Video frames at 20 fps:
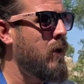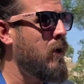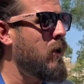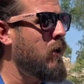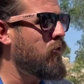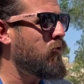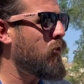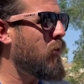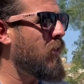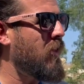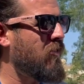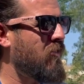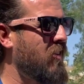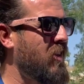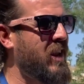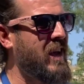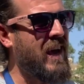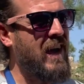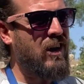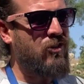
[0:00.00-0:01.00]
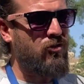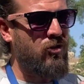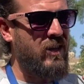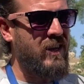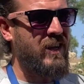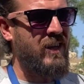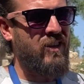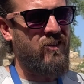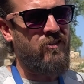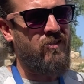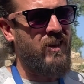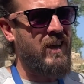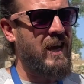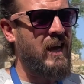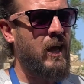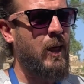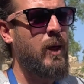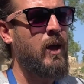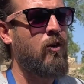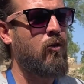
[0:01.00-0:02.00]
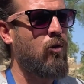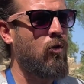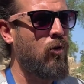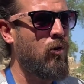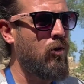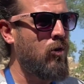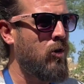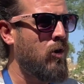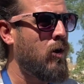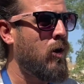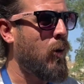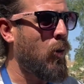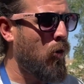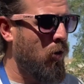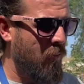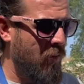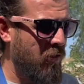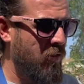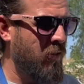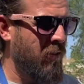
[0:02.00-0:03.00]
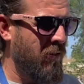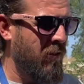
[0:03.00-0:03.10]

So the city actually is a Greco-Roman.